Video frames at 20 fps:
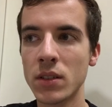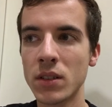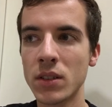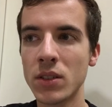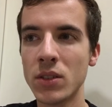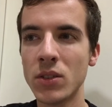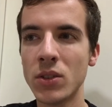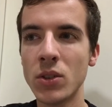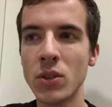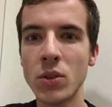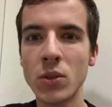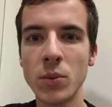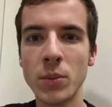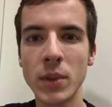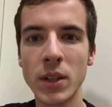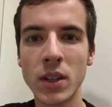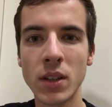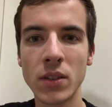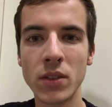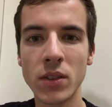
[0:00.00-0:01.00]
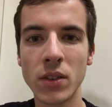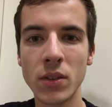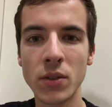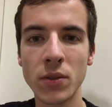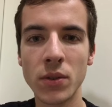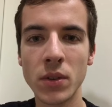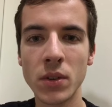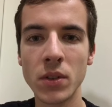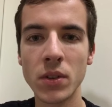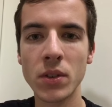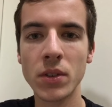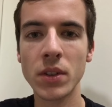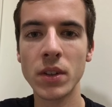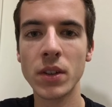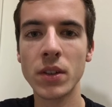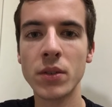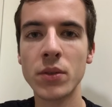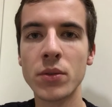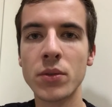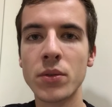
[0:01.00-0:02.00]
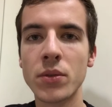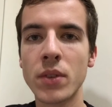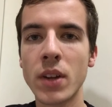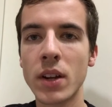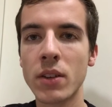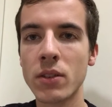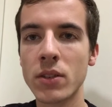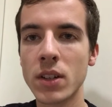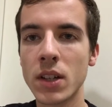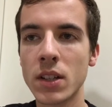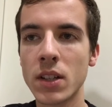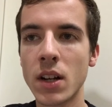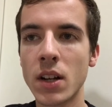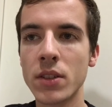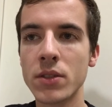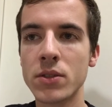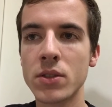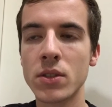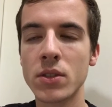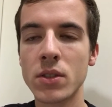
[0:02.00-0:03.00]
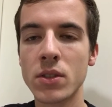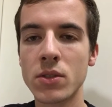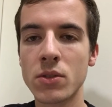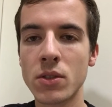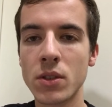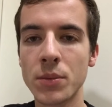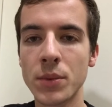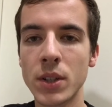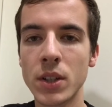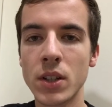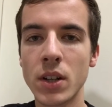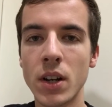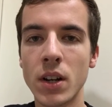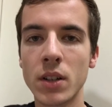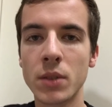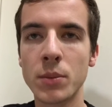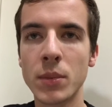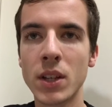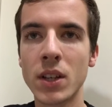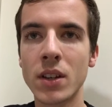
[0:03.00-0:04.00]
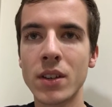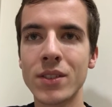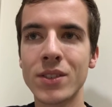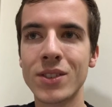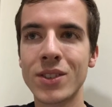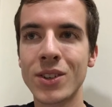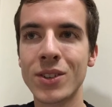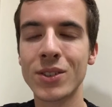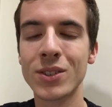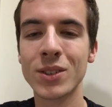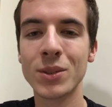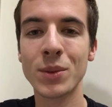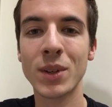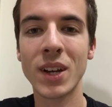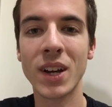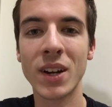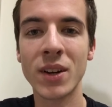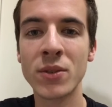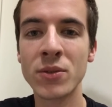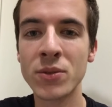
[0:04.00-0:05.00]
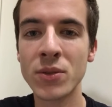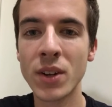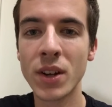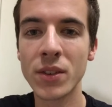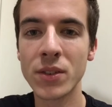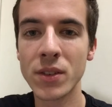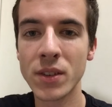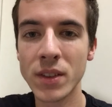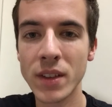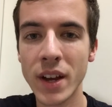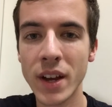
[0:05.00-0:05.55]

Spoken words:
new because the field of nanotechnology is extremely young, because currently we have nothing